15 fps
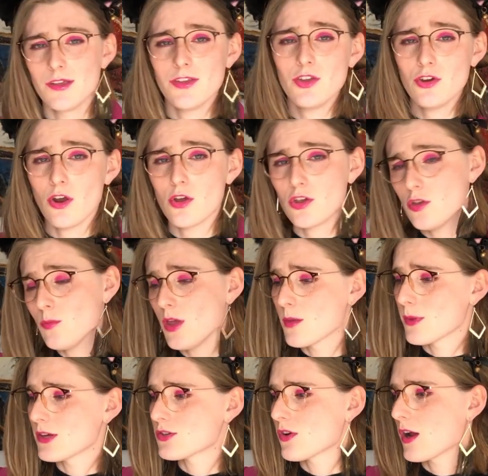You know, you may
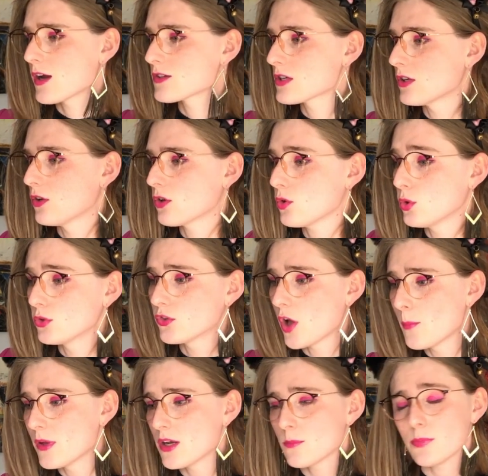be trying to look all
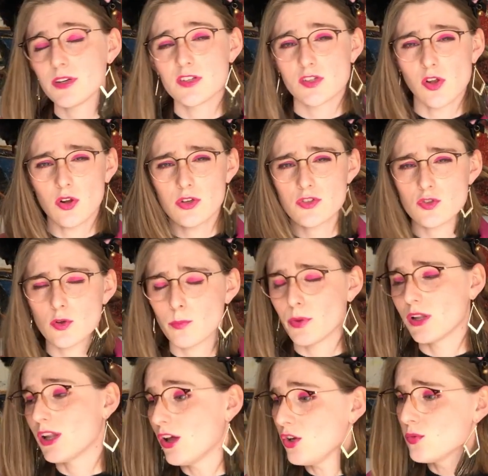dominant, but as long as you're
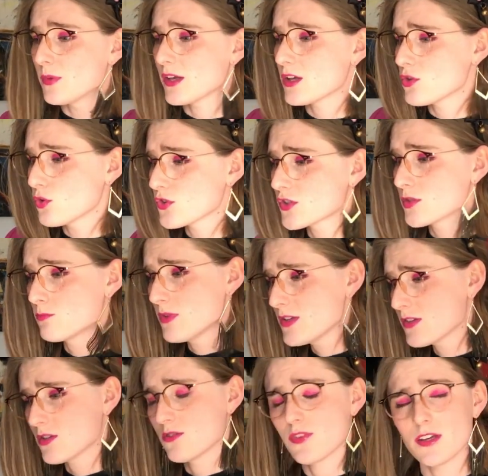below me, you're
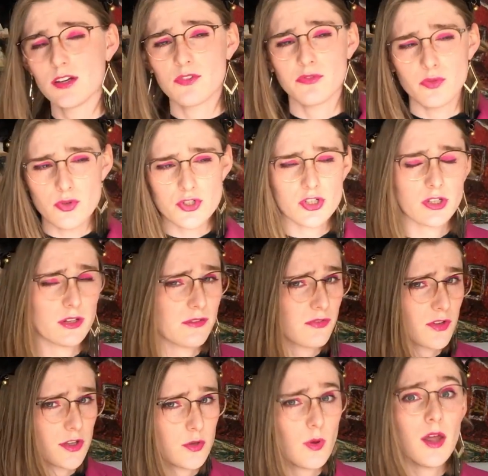submissive. And unfortunately for
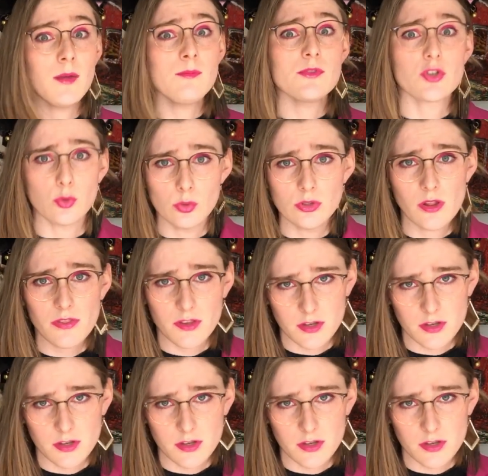you, I'm taller than